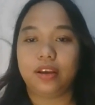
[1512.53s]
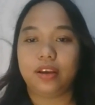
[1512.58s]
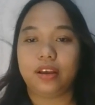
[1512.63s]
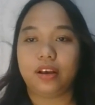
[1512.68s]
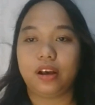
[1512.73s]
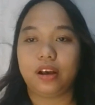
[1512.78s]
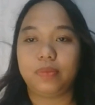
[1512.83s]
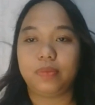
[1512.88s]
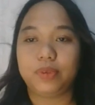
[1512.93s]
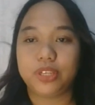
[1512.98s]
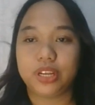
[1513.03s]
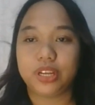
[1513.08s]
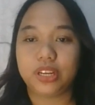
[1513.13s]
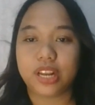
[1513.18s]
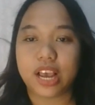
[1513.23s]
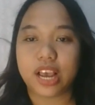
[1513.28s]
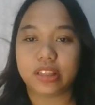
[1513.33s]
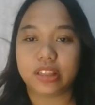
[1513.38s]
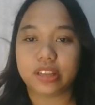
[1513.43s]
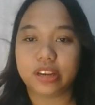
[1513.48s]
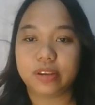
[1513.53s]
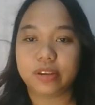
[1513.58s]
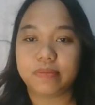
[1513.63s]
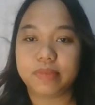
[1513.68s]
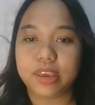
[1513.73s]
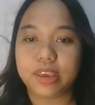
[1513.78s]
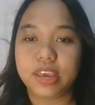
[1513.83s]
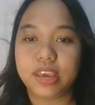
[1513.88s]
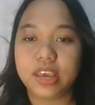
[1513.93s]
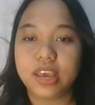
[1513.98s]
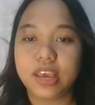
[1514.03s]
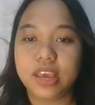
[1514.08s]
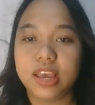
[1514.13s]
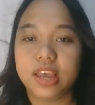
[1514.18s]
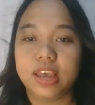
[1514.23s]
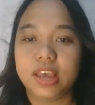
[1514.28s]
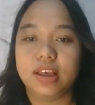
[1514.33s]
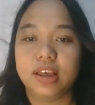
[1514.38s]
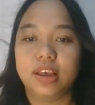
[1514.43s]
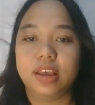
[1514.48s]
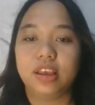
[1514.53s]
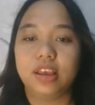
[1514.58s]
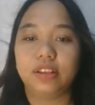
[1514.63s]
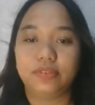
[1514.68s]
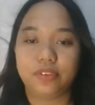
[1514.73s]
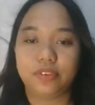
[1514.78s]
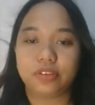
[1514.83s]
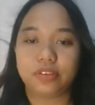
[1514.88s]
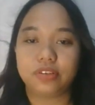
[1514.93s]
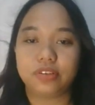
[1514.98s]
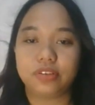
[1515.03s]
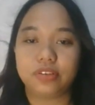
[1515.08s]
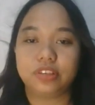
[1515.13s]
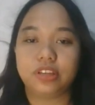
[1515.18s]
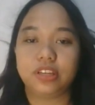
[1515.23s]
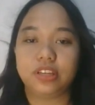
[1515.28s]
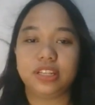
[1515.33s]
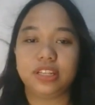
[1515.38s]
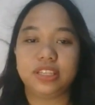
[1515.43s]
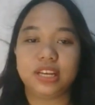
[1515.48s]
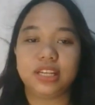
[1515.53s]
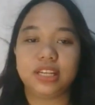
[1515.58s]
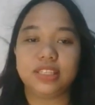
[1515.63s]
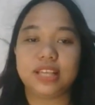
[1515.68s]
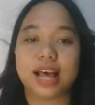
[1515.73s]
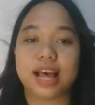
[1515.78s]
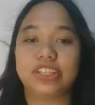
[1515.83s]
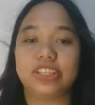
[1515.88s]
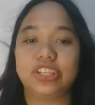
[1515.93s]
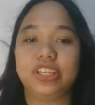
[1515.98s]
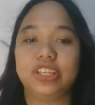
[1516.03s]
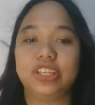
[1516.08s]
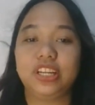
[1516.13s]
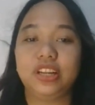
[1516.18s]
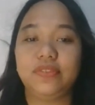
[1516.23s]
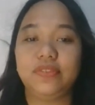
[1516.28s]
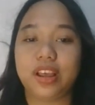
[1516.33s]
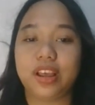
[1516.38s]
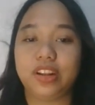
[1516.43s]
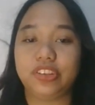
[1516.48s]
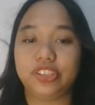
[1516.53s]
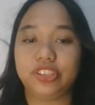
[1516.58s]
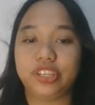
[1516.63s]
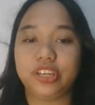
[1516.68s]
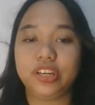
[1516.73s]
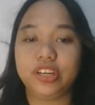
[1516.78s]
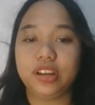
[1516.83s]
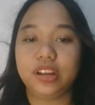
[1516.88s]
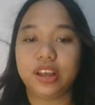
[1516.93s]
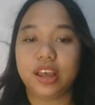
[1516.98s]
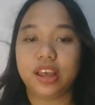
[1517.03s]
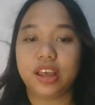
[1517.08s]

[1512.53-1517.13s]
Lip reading: Option letter B, it focuses on intense action adventure,